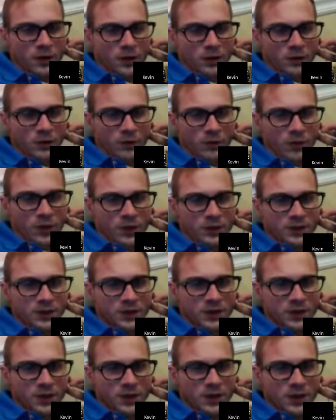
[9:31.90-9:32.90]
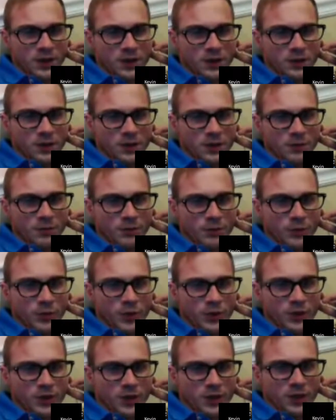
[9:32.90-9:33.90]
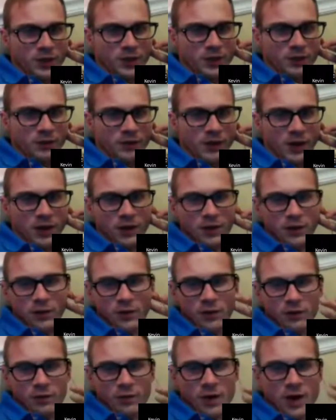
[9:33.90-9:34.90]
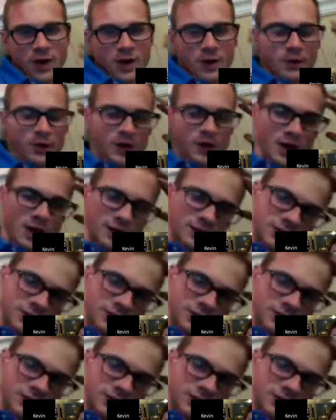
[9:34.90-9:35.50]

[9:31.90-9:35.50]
What is the predicted value of y when x